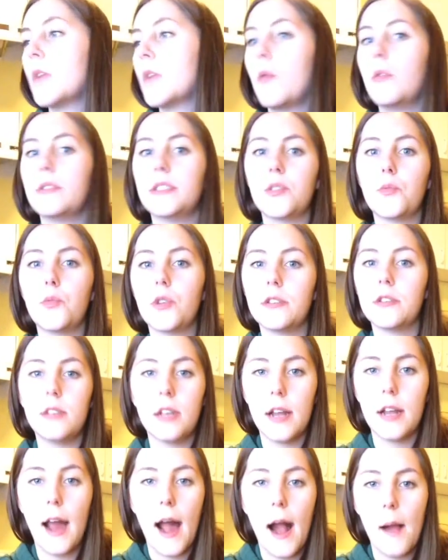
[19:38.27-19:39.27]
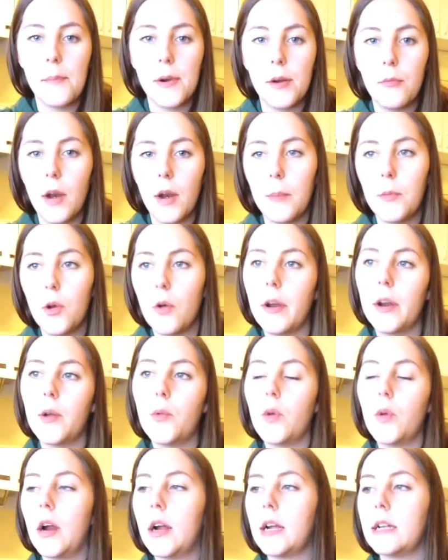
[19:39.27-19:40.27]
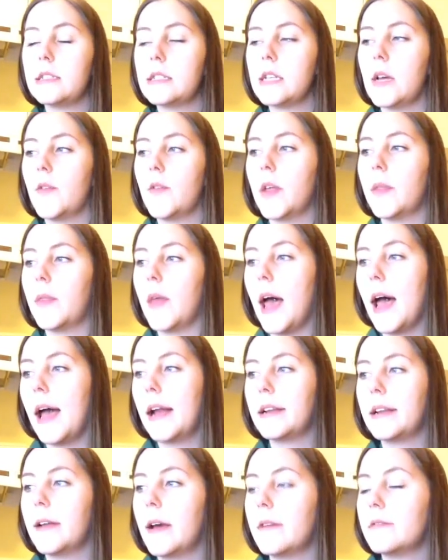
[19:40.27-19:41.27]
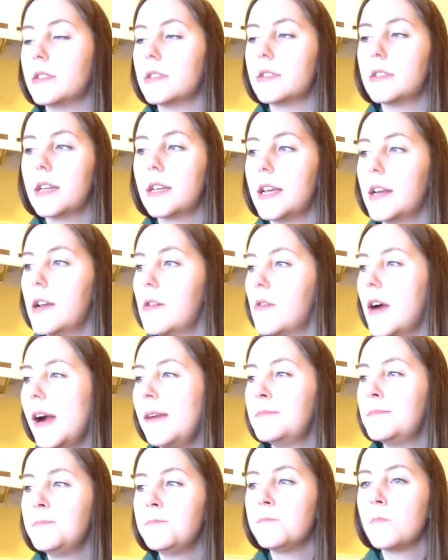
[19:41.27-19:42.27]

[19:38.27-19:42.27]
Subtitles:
what's the worst that could happen when I'm going to work and stuff like that. And I was just like, you know what?